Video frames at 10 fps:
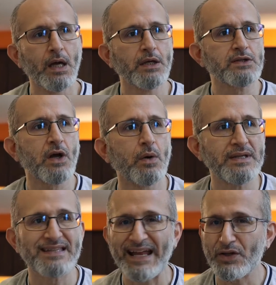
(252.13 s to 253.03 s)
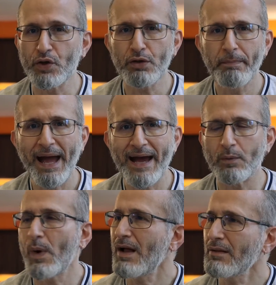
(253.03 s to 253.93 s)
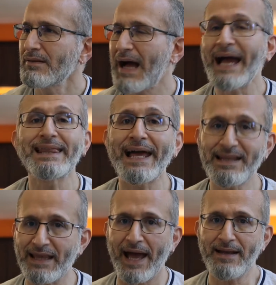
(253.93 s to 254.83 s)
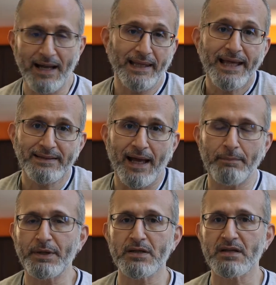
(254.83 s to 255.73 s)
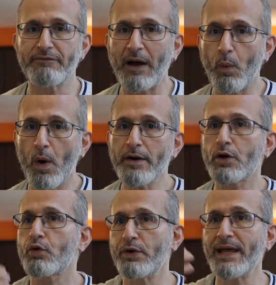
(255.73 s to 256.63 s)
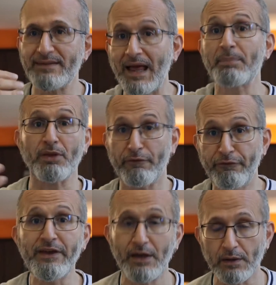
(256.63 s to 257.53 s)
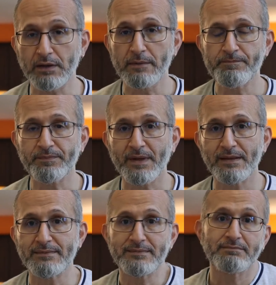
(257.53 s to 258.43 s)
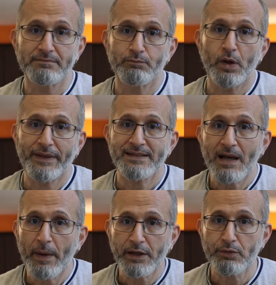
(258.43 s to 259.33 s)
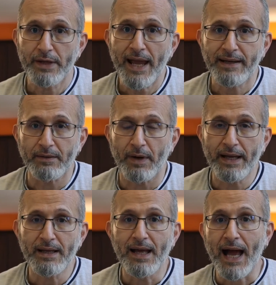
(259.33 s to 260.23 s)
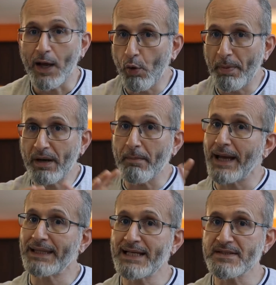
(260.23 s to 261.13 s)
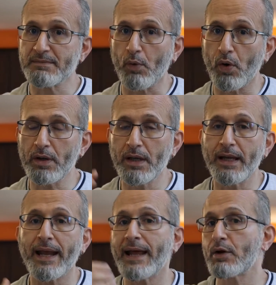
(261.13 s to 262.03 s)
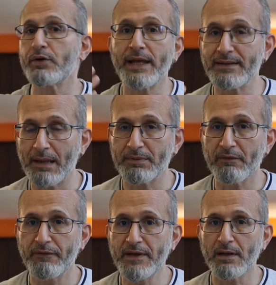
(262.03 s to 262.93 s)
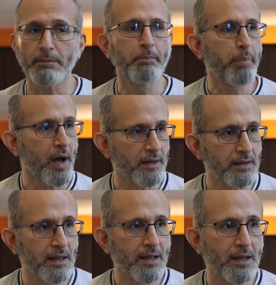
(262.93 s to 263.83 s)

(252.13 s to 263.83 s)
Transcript: So is that good or bad? Well, I like that. I like that because if I want to create depth of field, well, that's how I create it, right? I open up my lens more and I create depth of field. But